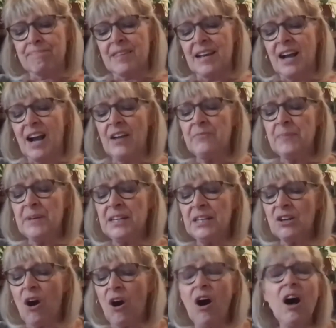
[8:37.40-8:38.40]
I've been
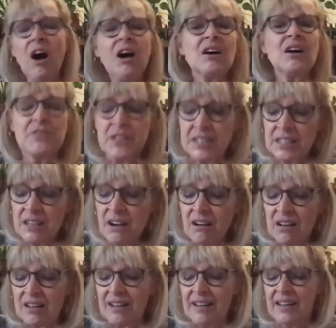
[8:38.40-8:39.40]
in awe of the
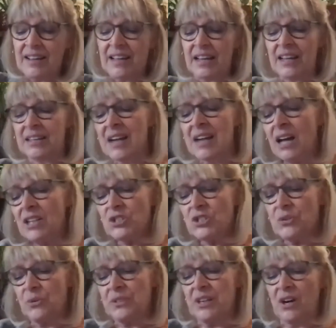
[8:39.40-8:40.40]
young and not
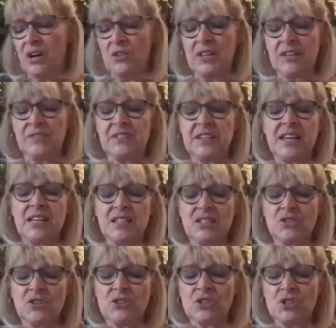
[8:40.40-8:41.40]
so young that have taken
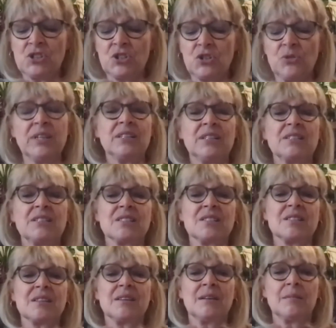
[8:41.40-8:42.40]
to the
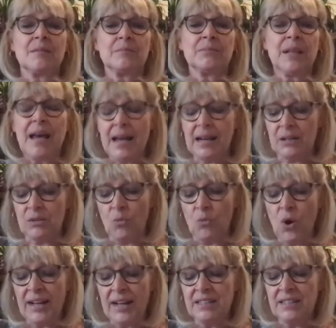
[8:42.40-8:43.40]
streets, black and
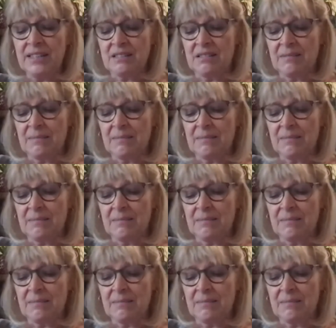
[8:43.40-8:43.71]
white,